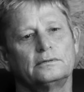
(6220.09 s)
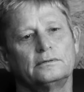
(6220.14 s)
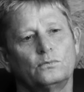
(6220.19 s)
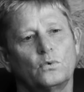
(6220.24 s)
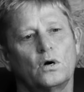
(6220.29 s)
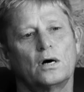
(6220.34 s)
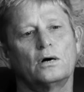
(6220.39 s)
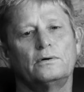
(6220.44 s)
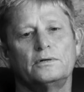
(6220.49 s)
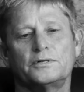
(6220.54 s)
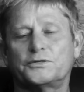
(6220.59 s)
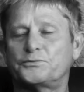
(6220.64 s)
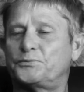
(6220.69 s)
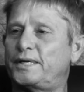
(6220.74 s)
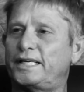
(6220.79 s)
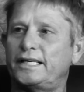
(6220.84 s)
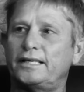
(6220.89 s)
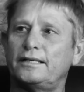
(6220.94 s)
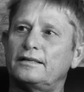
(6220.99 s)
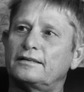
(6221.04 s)
woe is
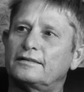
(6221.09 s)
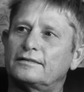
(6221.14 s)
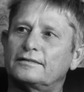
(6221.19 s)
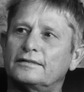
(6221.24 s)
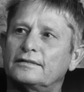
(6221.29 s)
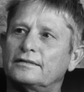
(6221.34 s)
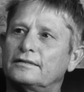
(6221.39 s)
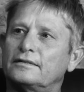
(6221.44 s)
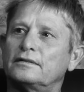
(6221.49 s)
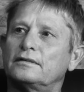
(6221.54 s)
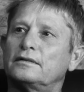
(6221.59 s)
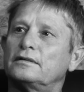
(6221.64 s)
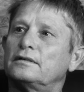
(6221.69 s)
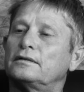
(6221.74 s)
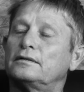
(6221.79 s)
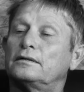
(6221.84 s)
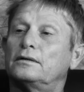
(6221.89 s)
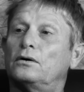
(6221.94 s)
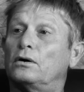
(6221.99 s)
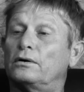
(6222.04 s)
me,
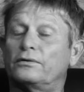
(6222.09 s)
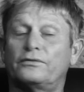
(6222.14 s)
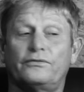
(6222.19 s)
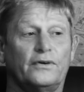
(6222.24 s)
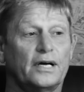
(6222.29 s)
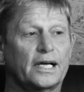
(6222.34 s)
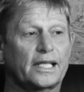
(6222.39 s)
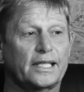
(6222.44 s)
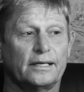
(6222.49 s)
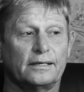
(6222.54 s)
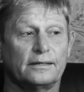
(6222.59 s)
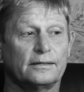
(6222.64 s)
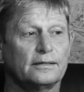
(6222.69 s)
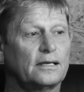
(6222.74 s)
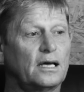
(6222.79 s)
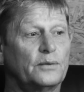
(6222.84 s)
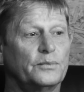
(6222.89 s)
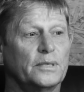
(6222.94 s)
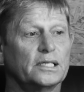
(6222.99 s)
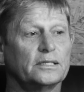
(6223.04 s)
or fuck it,
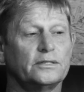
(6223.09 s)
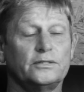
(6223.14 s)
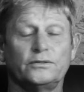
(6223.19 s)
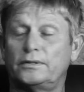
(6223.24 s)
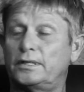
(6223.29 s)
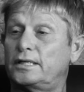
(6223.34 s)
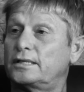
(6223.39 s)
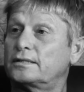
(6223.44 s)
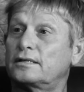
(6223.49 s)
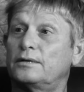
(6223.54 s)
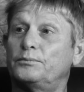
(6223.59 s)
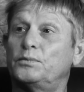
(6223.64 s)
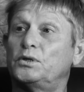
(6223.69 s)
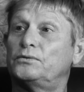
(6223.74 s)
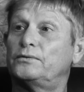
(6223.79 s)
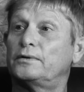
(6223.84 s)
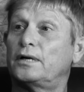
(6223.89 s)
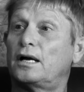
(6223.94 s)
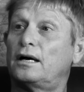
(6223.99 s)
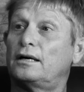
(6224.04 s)
I'm gonna do this, I'm
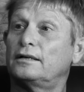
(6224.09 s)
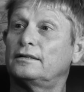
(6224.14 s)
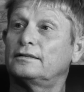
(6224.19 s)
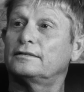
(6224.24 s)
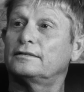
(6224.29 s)
moving on.